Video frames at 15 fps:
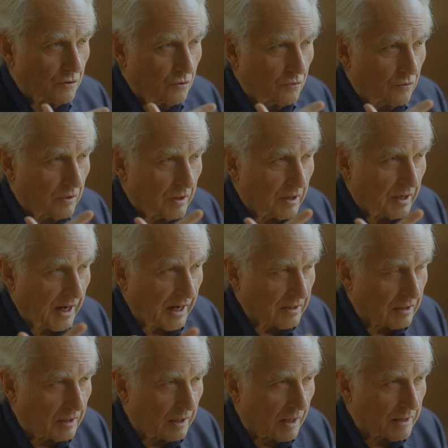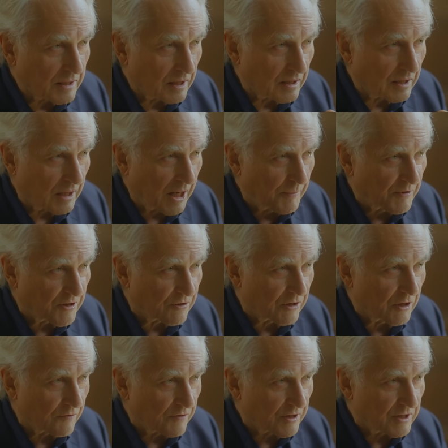to catalyzing the
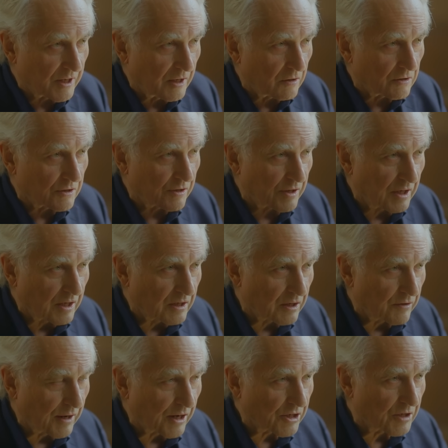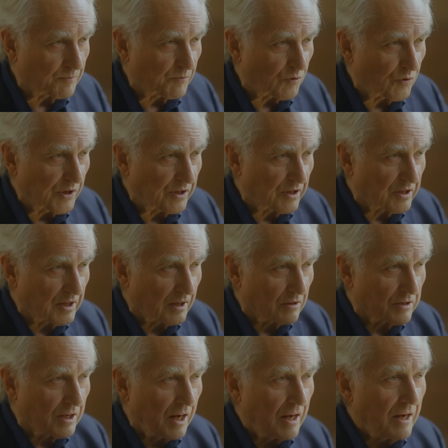chemistry of the cells to the interaction between the
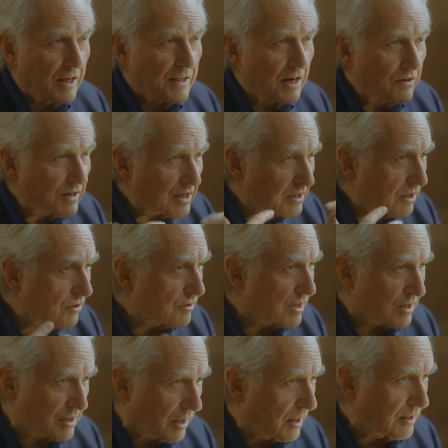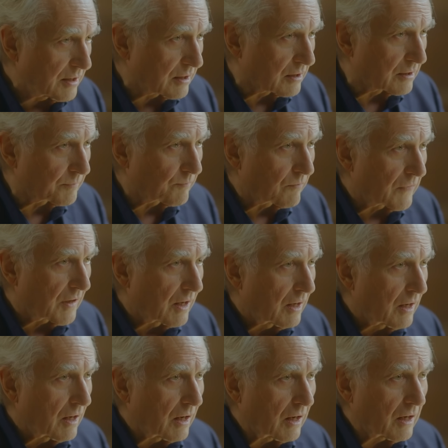cells. There is no designer.
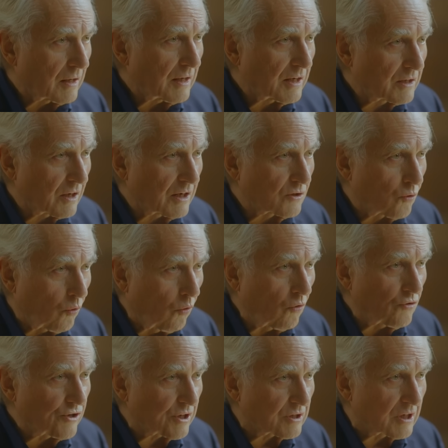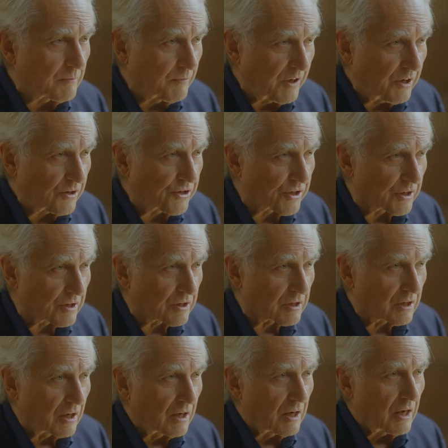Uh, it, it all just emerges.